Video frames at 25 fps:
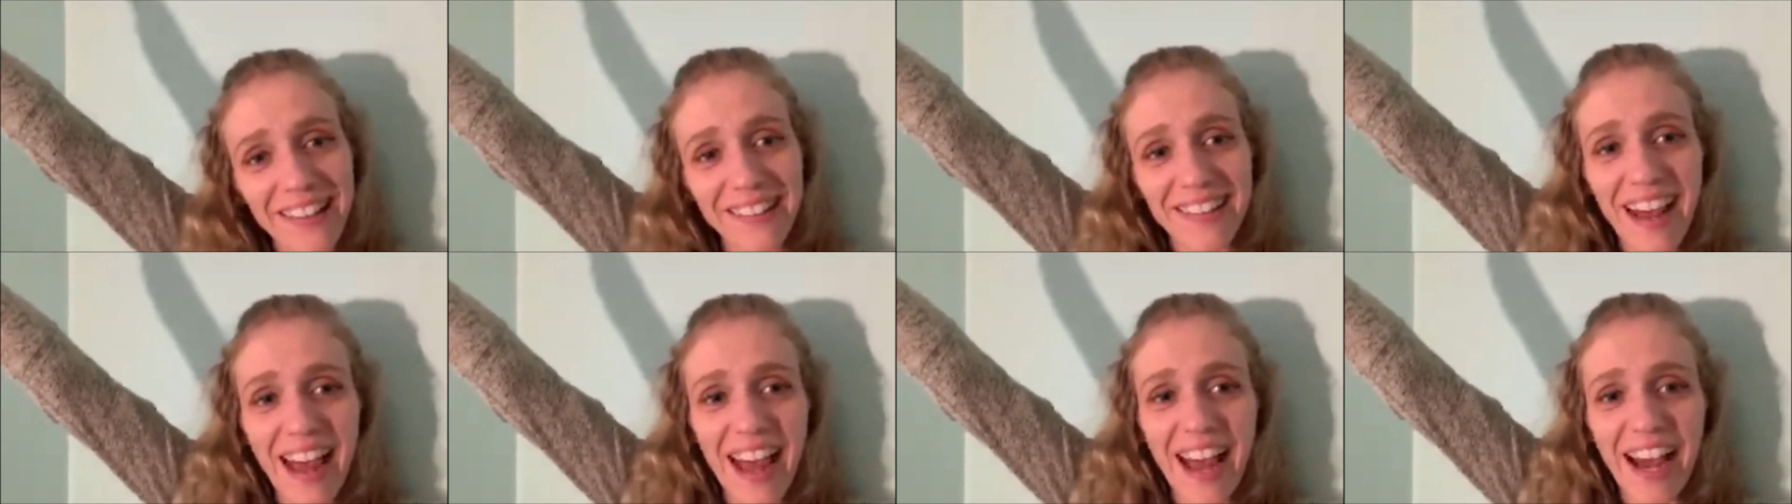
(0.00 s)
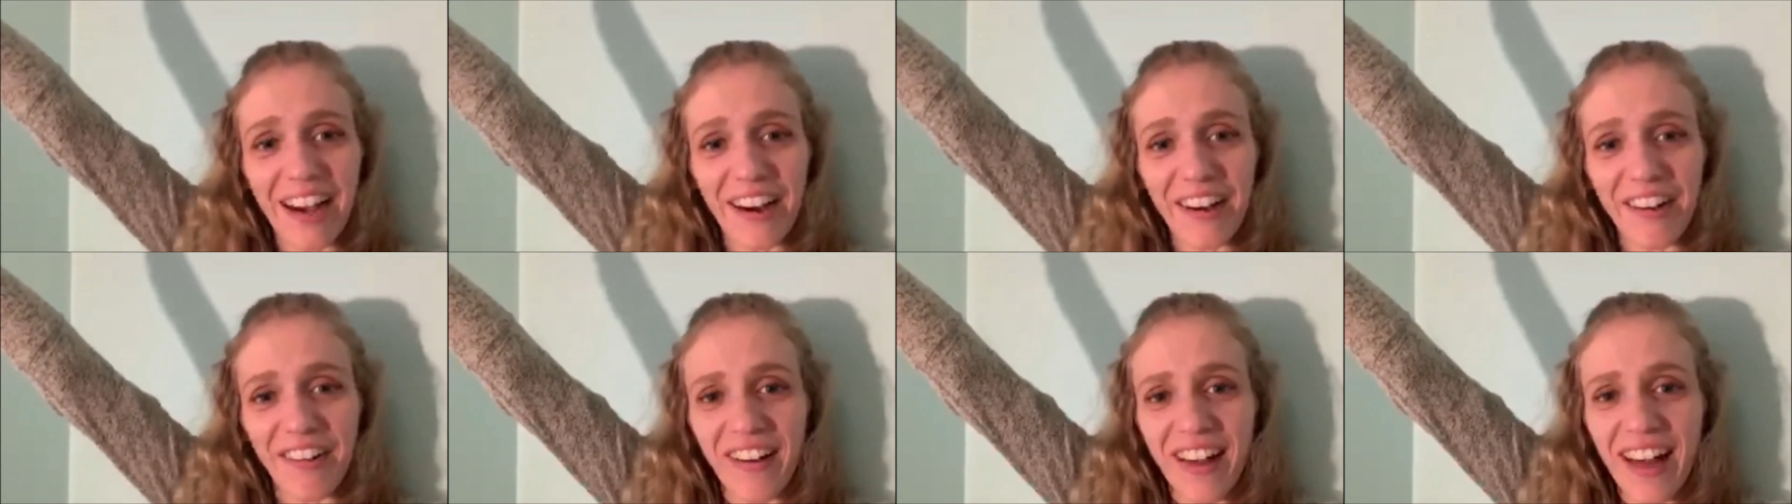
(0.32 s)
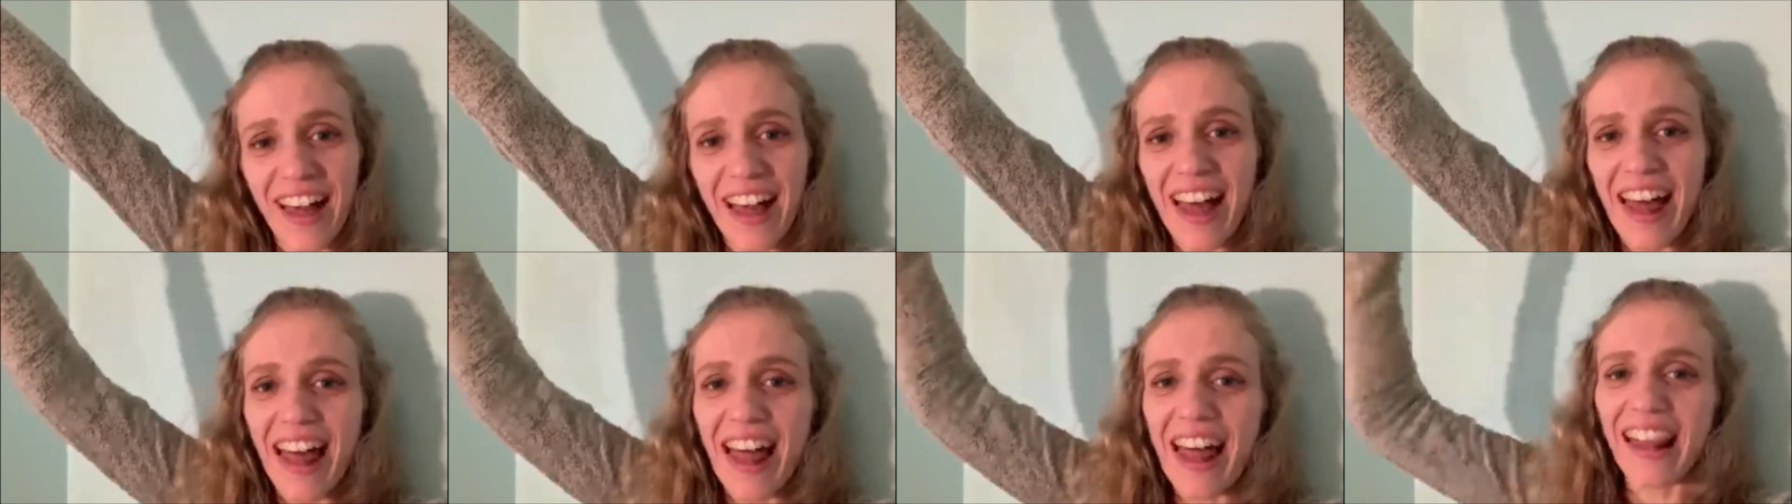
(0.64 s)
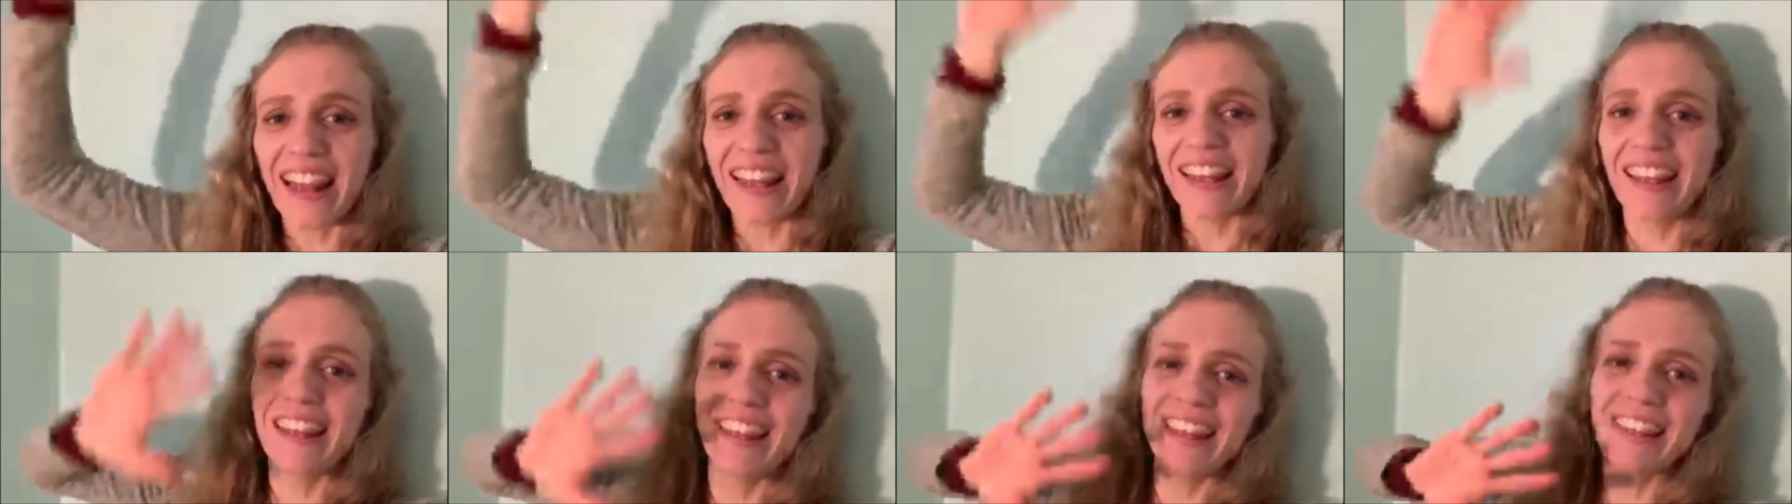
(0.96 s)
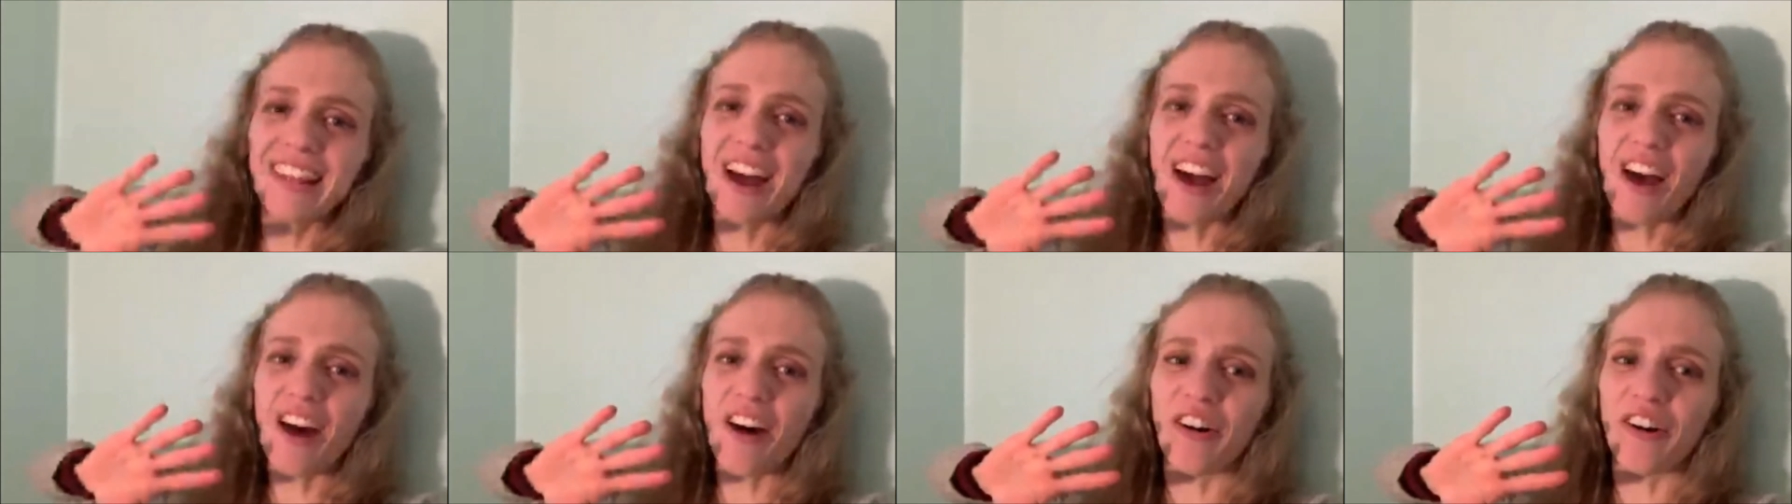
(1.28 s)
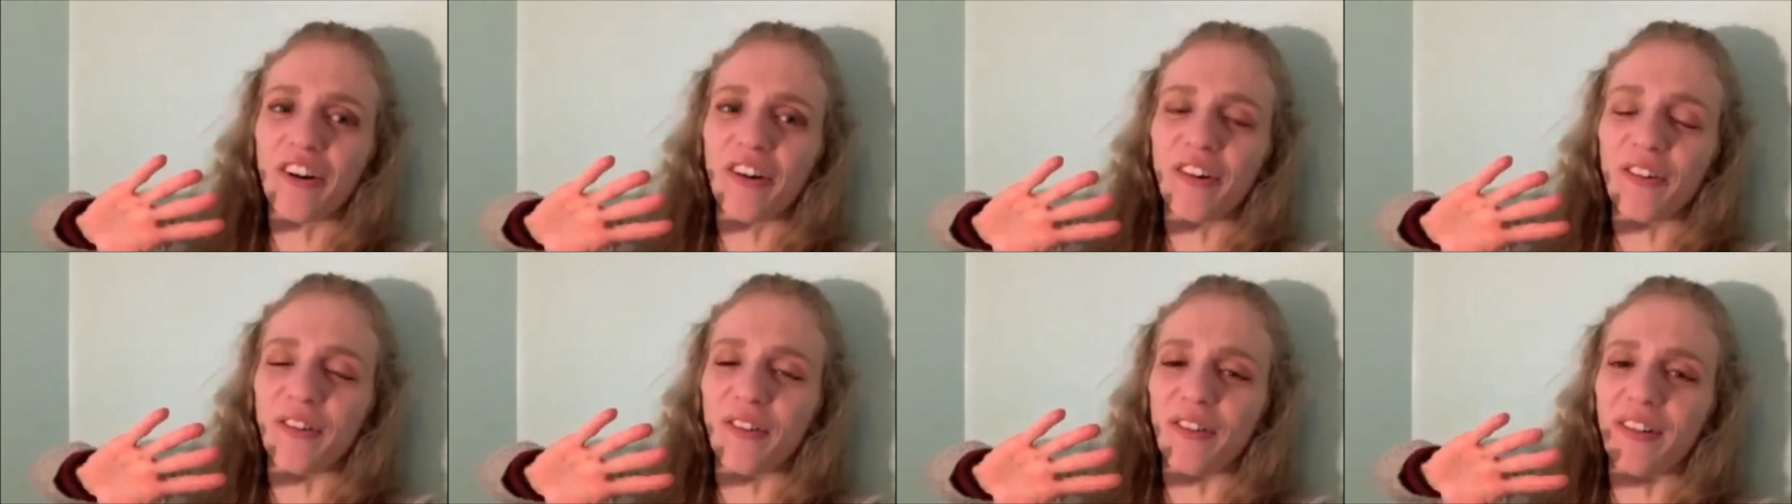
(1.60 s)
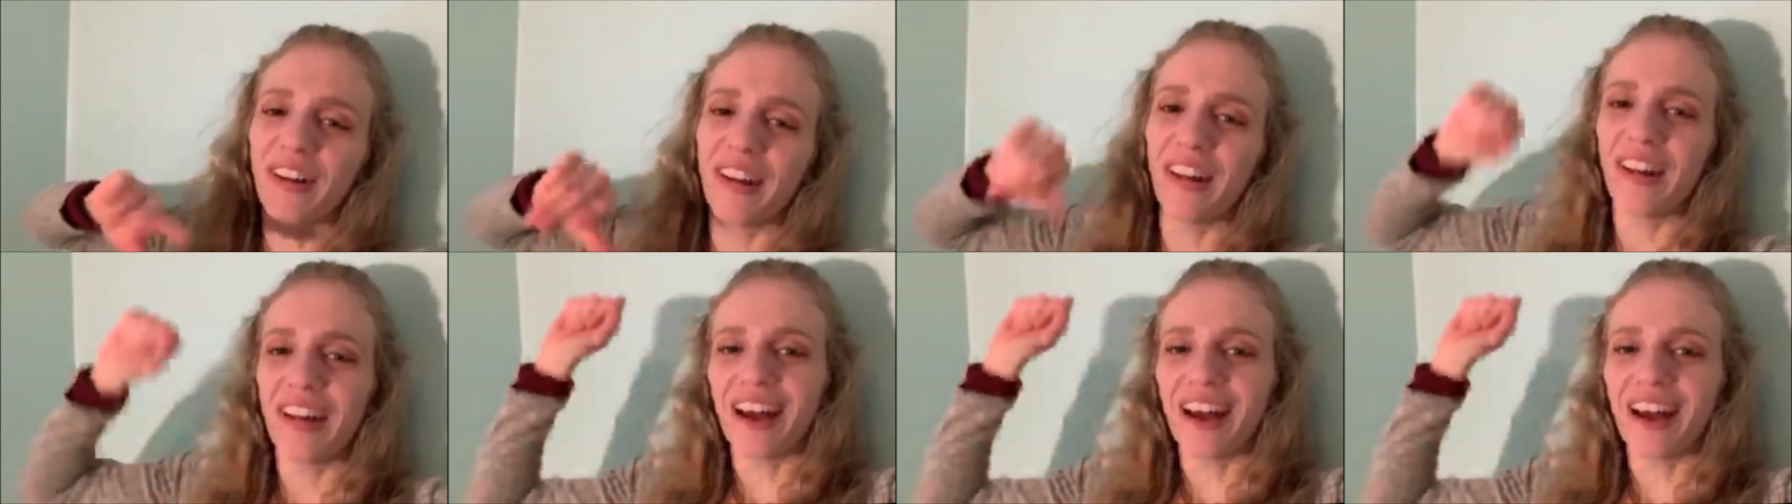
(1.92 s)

now. Hello.